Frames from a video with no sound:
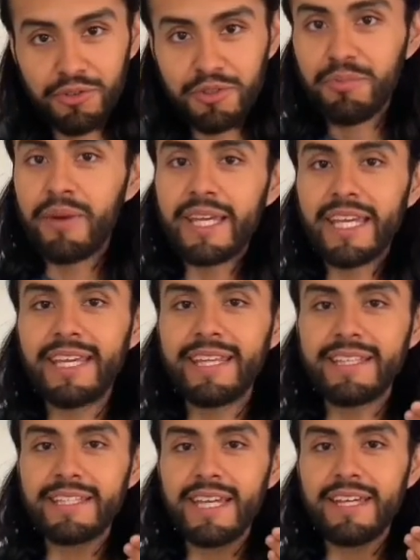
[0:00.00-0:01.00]
to make
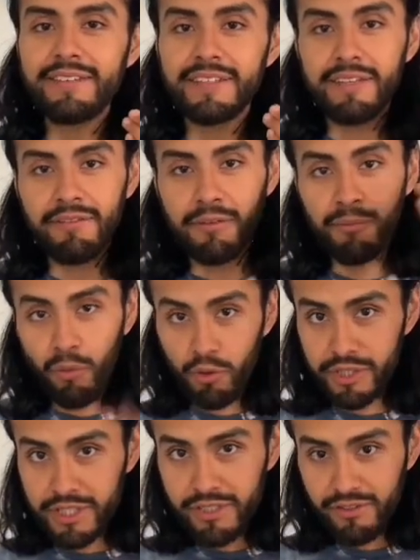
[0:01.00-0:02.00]
it taste even
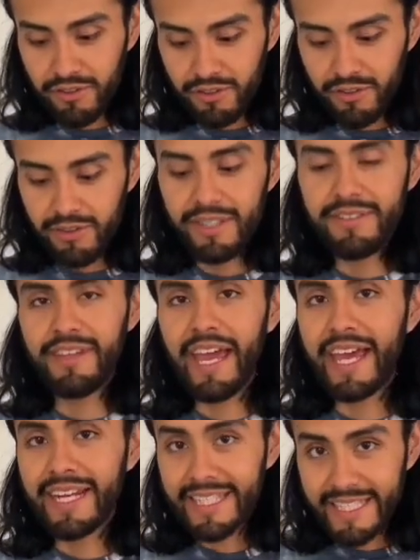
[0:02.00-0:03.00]
more cheesier is
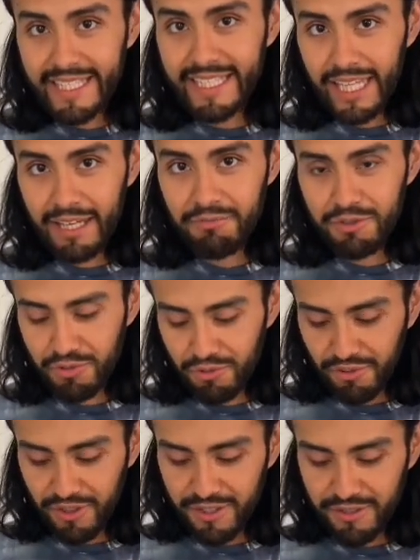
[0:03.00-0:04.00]
add key lime
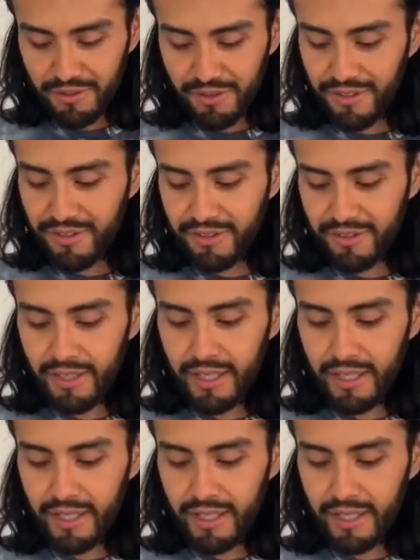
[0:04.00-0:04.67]
juice into this.